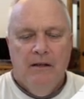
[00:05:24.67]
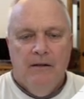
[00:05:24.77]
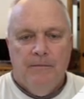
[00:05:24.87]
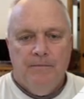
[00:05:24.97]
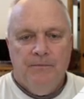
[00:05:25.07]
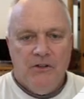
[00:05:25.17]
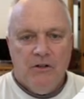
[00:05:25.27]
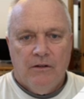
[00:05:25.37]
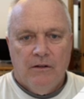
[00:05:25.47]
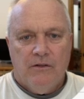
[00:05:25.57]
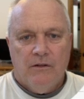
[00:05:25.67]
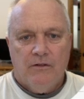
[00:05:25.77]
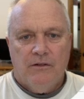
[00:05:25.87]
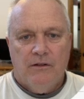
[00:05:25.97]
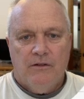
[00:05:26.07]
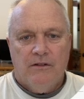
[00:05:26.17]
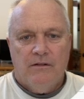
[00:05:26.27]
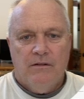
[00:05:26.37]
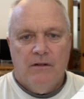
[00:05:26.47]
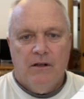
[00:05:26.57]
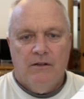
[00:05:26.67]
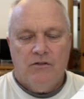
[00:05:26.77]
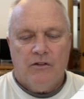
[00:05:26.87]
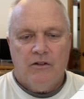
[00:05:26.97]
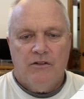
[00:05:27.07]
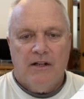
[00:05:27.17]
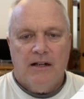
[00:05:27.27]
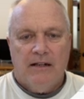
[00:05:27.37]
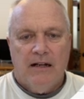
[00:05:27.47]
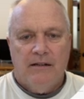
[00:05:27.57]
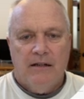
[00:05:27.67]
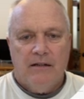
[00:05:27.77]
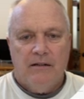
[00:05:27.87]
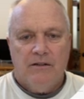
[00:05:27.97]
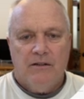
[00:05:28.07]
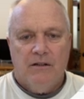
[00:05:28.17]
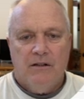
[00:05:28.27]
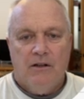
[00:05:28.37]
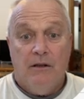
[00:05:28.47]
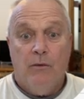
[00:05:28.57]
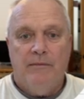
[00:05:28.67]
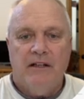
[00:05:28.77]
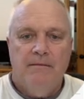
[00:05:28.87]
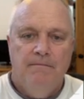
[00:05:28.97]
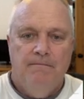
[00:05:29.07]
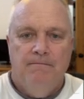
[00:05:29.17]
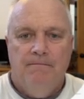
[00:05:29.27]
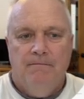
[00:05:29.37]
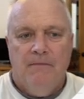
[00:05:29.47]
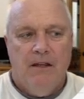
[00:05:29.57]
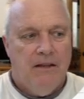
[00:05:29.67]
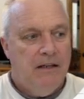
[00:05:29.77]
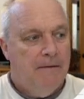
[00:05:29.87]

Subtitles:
there's instructions on how to contact us on the website. Thank you.